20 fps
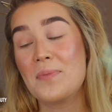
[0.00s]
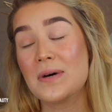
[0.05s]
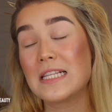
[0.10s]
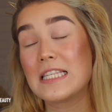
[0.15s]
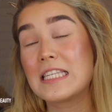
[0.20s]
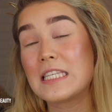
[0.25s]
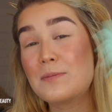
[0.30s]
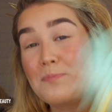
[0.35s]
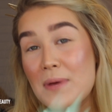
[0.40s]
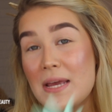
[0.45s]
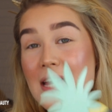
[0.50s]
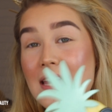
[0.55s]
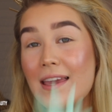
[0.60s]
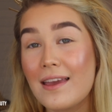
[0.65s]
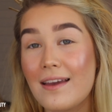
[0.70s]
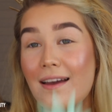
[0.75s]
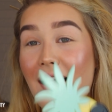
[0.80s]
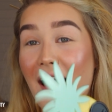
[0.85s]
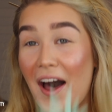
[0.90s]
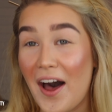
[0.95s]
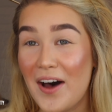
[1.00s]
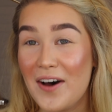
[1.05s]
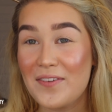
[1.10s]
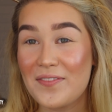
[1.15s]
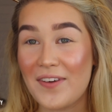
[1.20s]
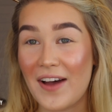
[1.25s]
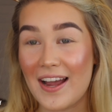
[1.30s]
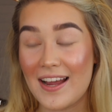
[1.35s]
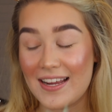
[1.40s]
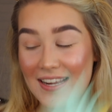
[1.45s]
But speaking
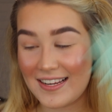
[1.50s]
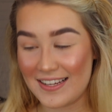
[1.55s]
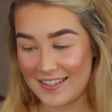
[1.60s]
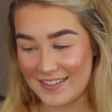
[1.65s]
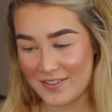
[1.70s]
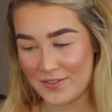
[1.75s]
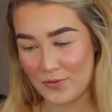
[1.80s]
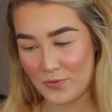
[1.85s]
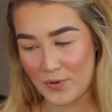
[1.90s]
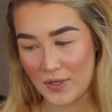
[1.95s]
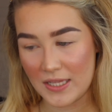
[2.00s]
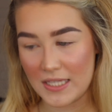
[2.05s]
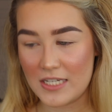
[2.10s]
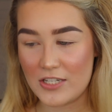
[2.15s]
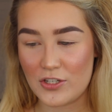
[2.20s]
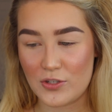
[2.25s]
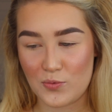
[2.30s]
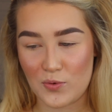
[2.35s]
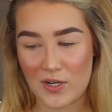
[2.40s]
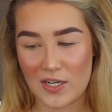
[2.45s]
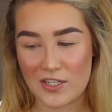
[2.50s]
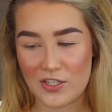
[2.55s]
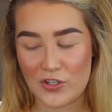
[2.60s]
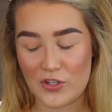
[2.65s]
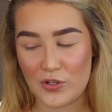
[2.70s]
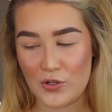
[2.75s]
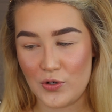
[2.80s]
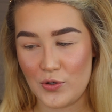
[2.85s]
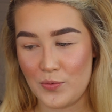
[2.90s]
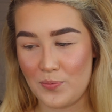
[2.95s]
of, I really just wanted
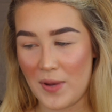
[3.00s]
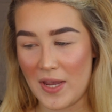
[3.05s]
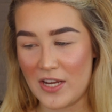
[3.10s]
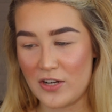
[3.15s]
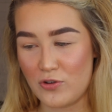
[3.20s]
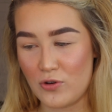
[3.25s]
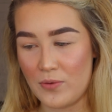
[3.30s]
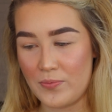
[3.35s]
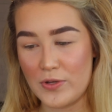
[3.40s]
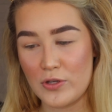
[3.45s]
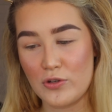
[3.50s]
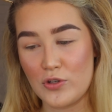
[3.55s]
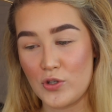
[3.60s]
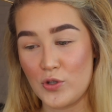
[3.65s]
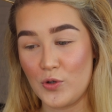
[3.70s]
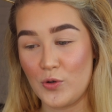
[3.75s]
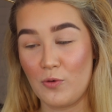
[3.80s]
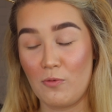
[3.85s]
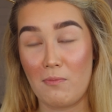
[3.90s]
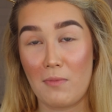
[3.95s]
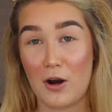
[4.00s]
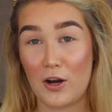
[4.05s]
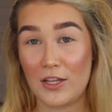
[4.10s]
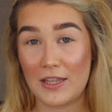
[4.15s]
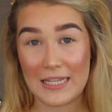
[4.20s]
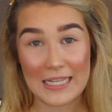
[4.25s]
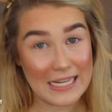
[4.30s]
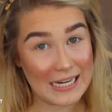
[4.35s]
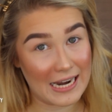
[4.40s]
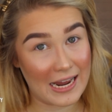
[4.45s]
to pay a tribute to
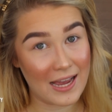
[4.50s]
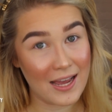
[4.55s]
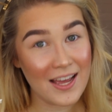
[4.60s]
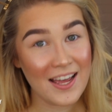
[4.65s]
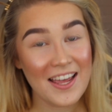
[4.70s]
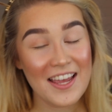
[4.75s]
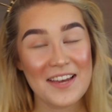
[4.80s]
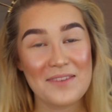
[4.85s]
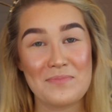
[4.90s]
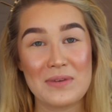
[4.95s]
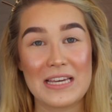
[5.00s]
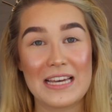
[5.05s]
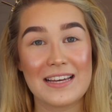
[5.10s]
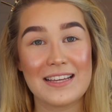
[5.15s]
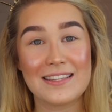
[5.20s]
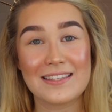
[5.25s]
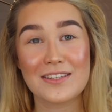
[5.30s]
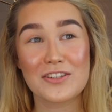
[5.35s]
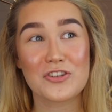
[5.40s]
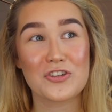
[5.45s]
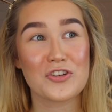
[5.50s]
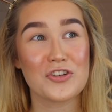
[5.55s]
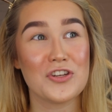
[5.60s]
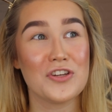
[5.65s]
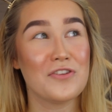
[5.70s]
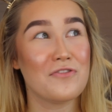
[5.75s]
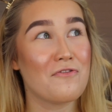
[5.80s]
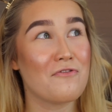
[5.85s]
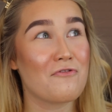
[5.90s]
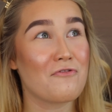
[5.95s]
Marlena because
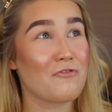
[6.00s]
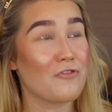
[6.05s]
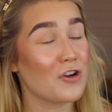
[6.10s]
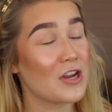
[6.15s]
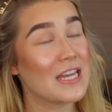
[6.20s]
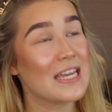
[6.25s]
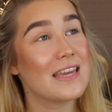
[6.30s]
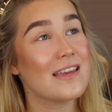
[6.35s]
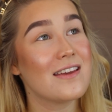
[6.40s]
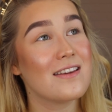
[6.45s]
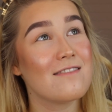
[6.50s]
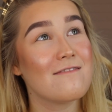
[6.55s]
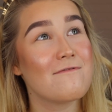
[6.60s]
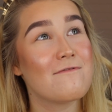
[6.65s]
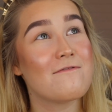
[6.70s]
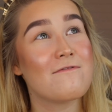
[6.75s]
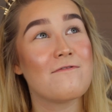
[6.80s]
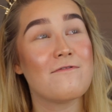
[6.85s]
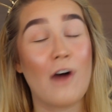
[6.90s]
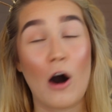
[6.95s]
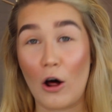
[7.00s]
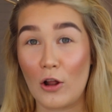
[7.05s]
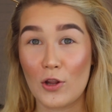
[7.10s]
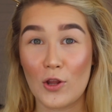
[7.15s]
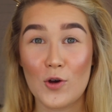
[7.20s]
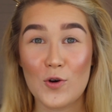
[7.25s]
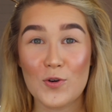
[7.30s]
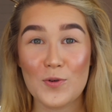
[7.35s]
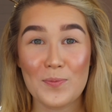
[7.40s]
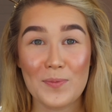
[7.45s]
she freaking
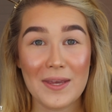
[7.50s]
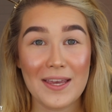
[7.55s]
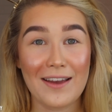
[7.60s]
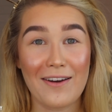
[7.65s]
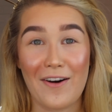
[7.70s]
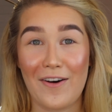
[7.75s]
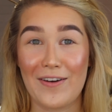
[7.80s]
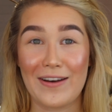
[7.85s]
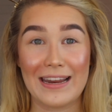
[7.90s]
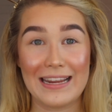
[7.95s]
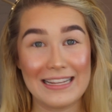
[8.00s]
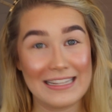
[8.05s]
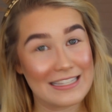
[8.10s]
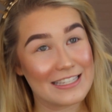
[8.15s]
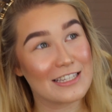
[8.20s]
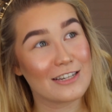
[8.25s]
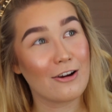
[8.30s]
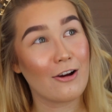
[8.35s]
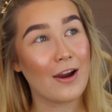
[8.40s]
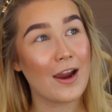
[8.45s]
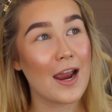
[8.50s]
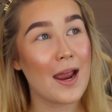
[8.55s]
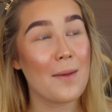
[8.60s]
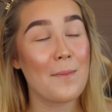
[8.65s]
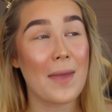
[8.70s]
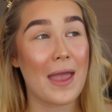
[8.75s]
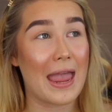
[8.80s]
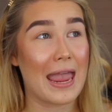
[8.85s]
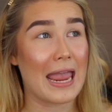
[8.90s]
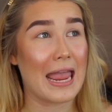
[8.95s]
followed me on
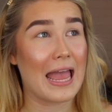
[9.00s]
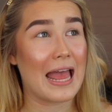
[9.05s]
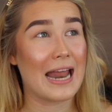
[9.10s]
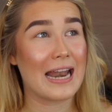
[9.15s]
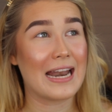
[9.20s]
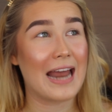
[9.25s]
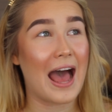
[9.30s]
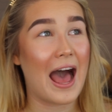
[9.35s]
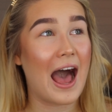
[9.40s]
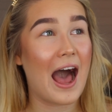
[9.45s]
Instagram, and